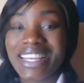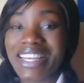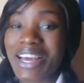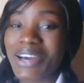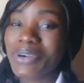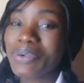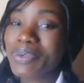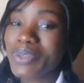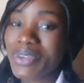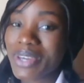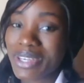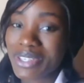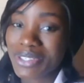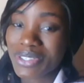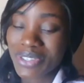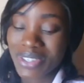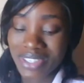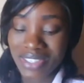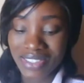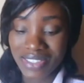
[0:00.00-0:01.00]
I hope you
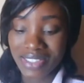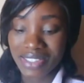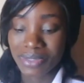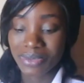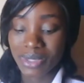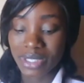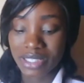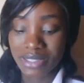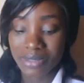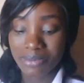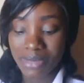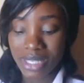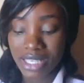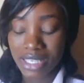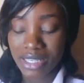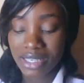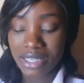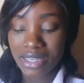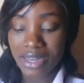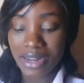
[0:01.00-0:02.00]
enjoyed learning with
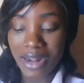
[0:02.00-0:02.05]
me.